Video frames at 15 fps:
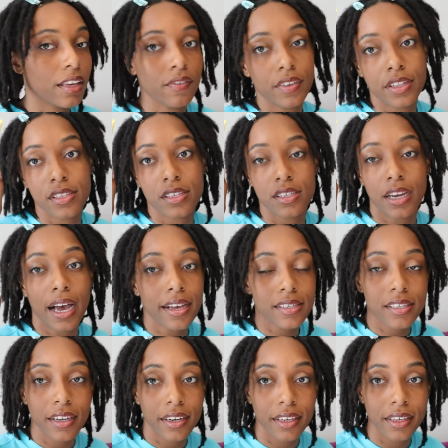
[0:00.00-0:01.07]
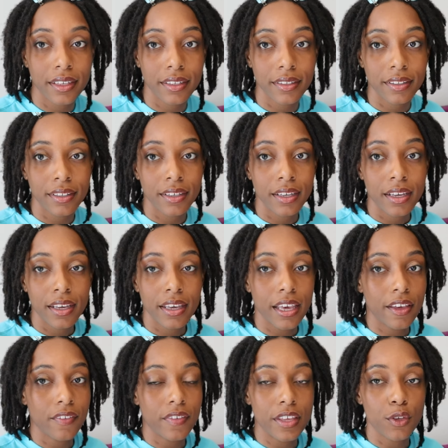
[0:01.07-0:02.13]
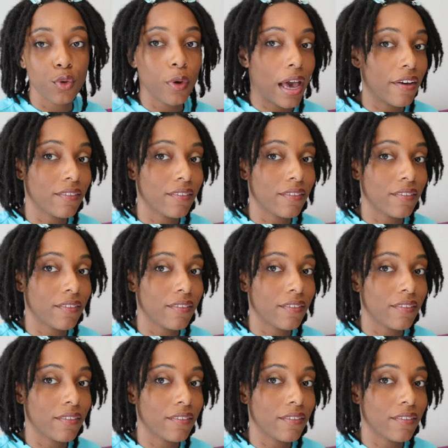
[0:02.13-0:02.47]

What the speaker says: if it's not sunny, if you